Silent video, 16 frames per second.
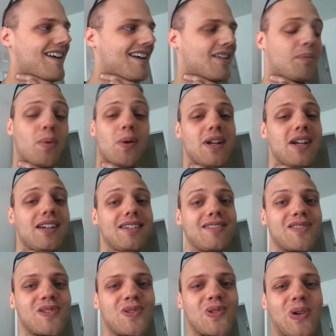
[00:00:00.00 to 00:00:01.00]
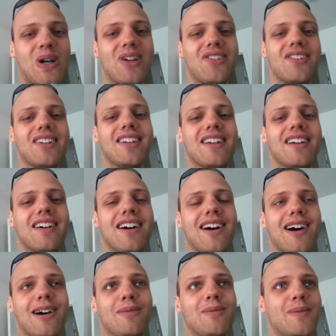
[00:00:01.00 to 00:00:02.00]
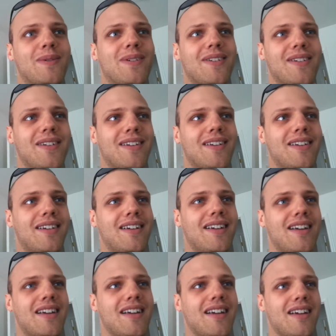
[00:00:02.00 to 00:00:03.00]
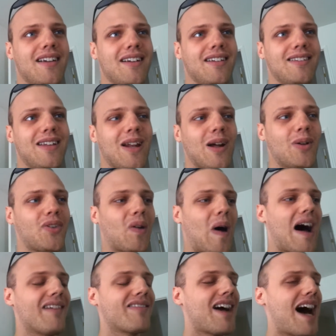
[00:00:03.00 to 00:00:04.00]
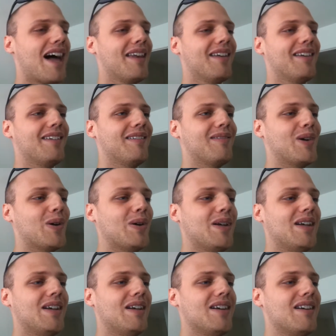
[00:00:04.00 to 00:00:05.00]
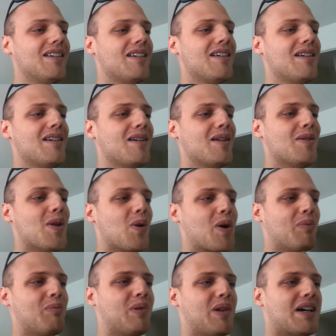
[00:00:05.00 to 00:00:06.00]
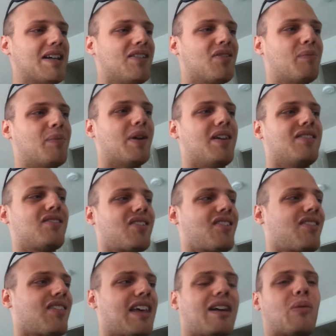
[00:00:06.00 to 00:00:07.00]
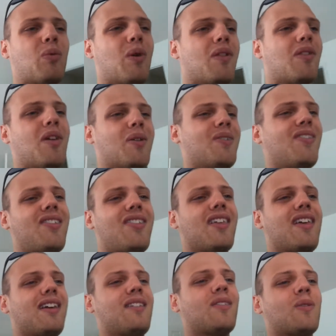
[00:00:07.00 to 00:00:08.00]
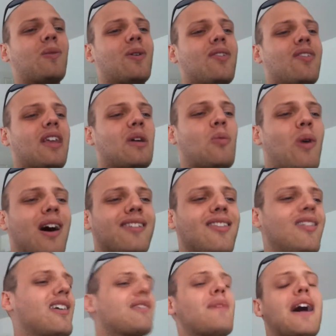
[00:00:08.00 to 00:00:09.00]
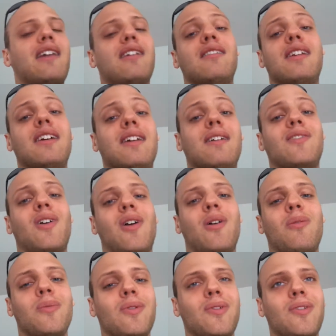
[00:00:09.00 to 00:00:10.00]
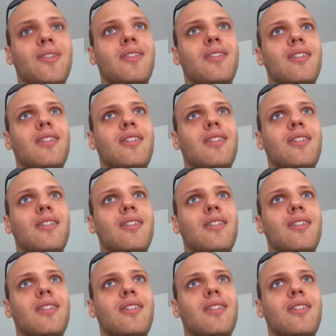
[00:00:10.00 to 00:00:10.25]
It's pretty crazy. You know, so I've got really no complaints, but it's just, like, one of those things where it's like, why talk about it in negative terms?